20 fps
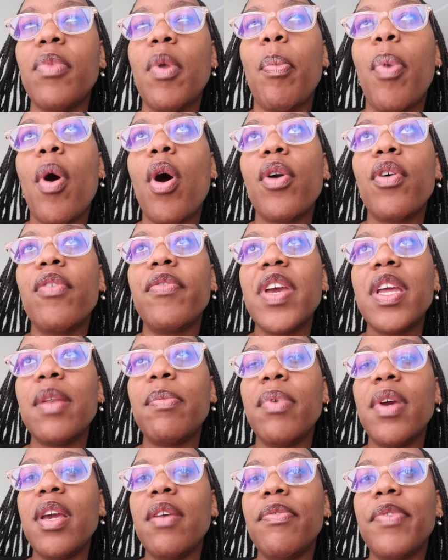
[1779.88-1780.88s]
part of
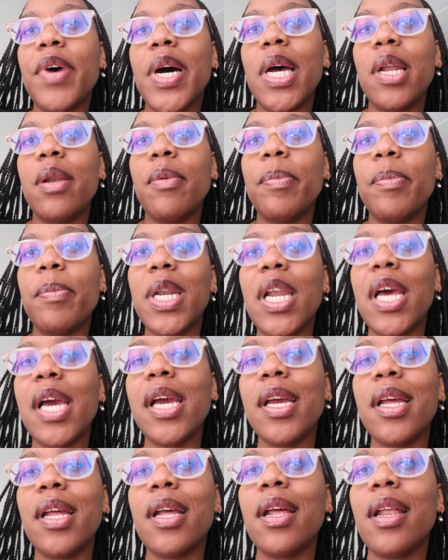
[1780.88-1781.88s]
it being fun, but
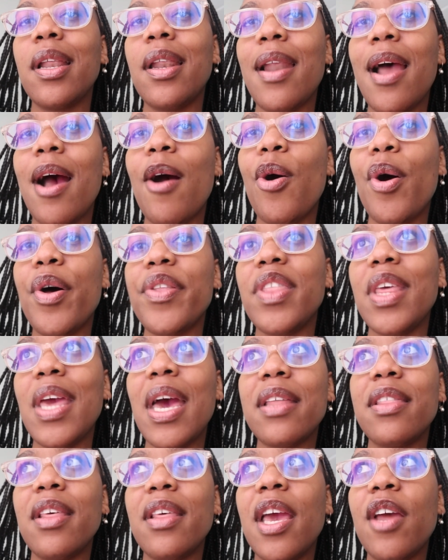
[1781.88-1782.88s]
like now on the
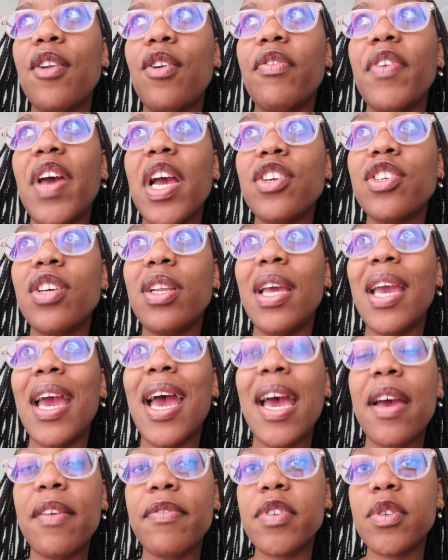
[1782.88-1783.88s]
other end of actually
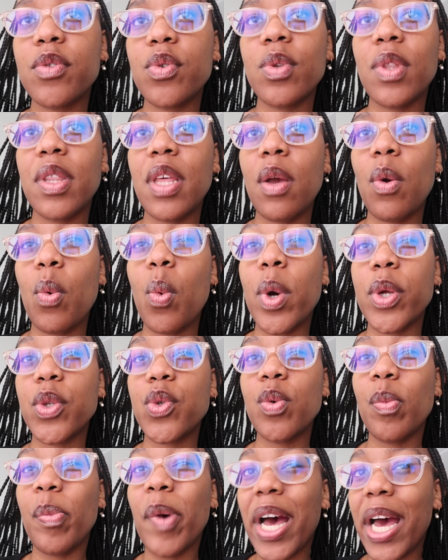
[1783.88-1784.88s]
having to think what
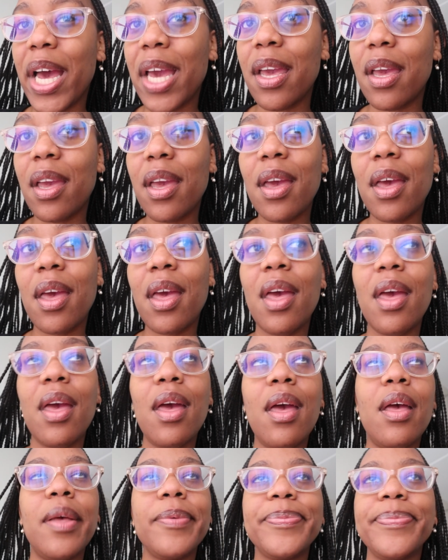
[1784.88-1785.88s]
to buy,
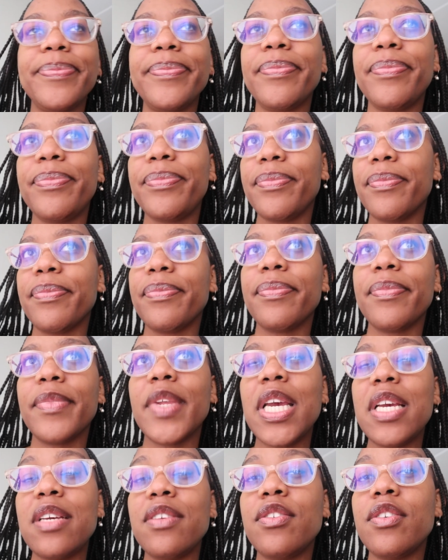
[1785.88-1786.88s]

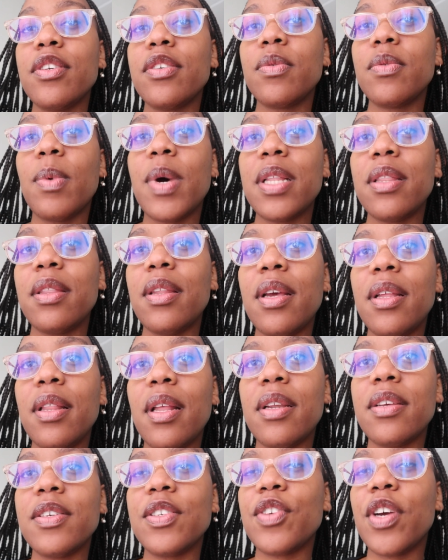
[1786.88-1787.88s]
it's just one thing
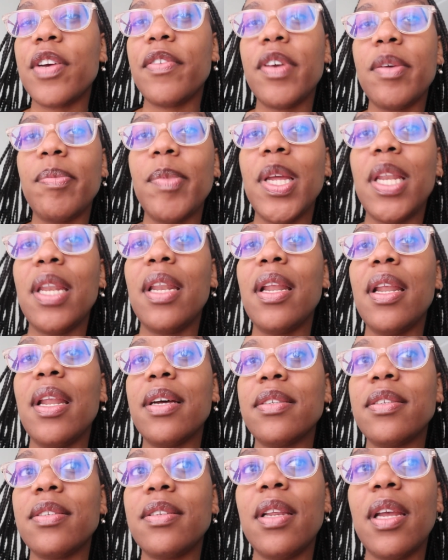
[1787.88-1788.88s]
that is driving me
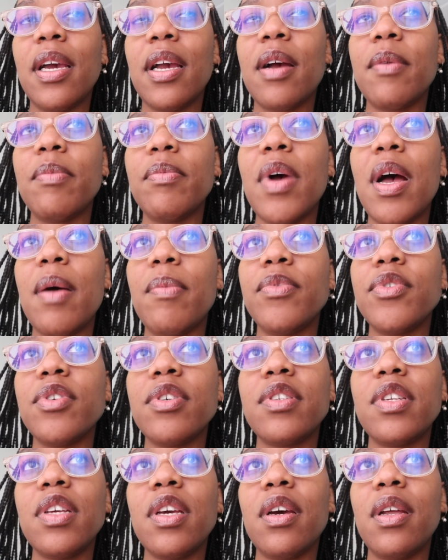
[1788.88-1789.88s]
nuts. Like I'm
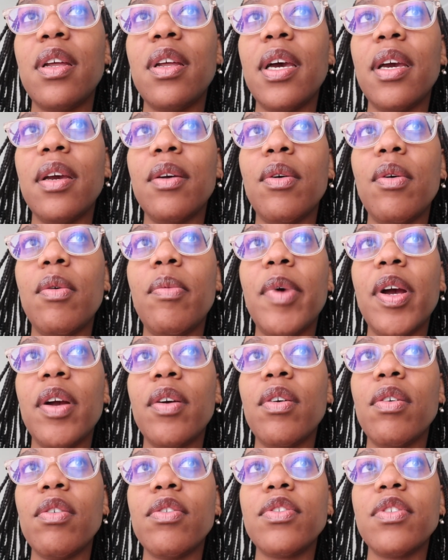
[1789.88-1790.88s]
just here like, oh my
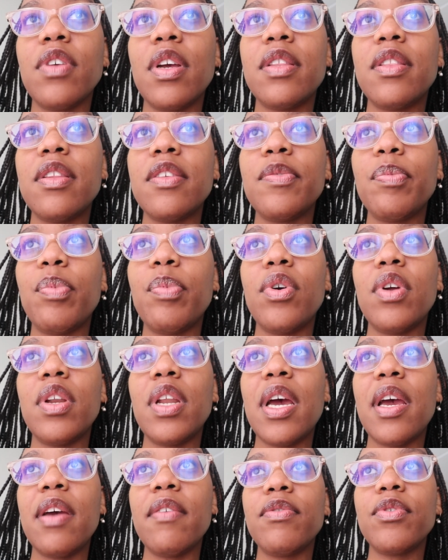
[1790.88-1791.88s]
gosh, at this
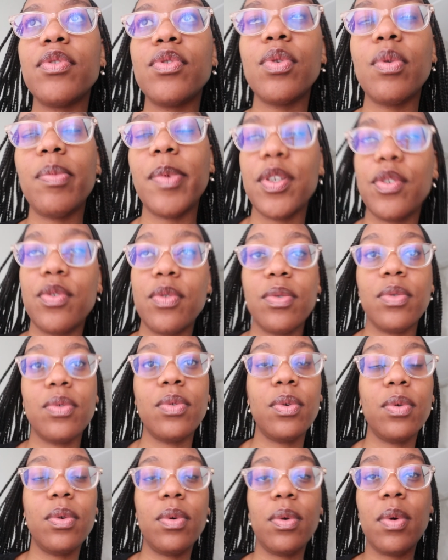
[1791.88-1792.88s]
point I have so much to
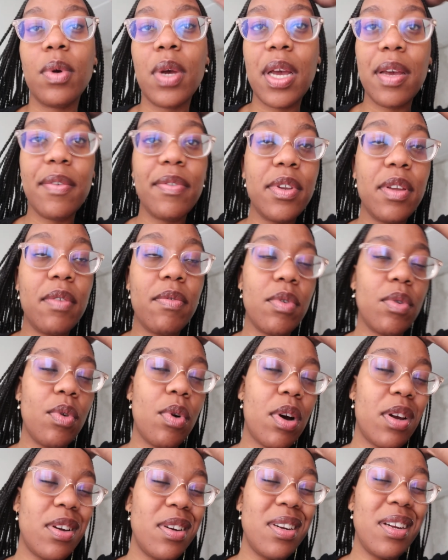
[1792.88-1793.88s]
do. I haven't even
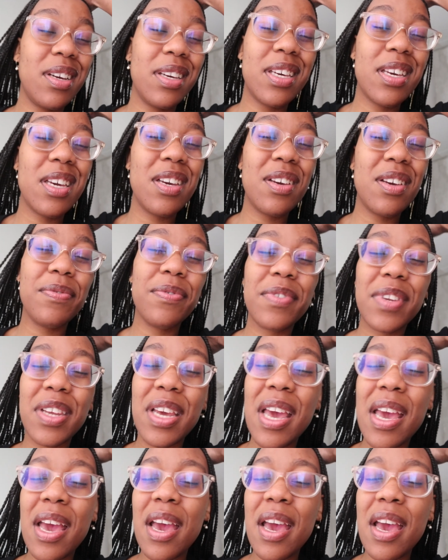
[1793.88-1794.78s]
gotten a gift.